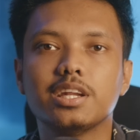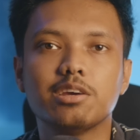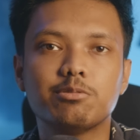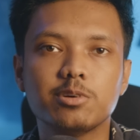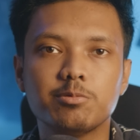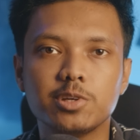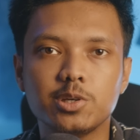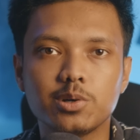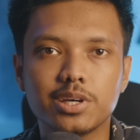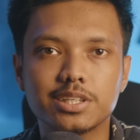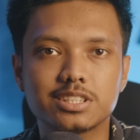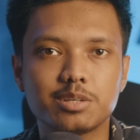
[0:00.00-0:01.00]
and every
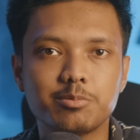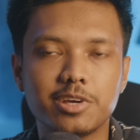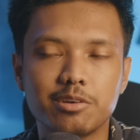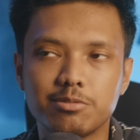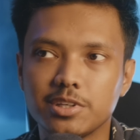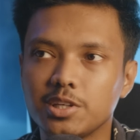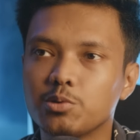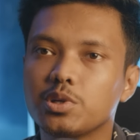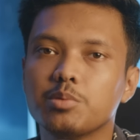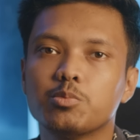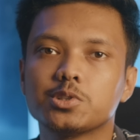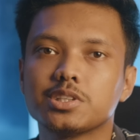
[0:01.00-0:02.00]
video had some
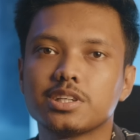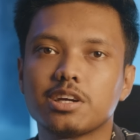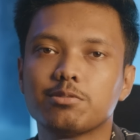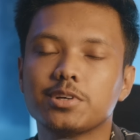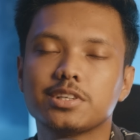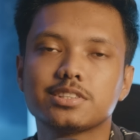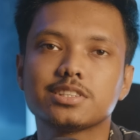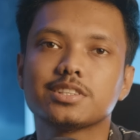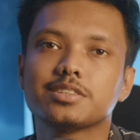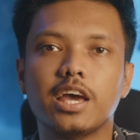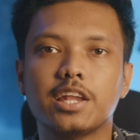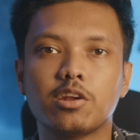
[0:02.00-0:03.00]
heavy-duty motion
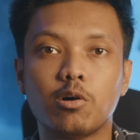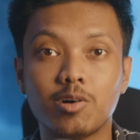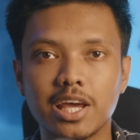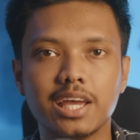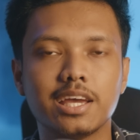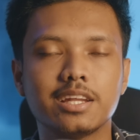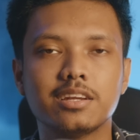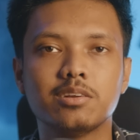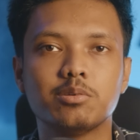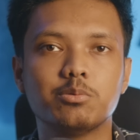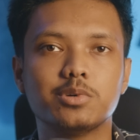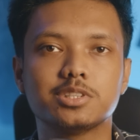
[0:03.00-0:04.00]
graphics, and all I
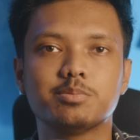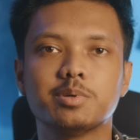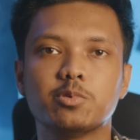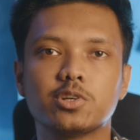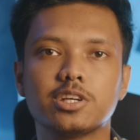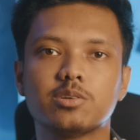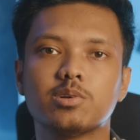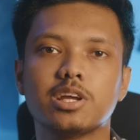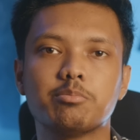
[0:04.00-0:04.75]
had was my potato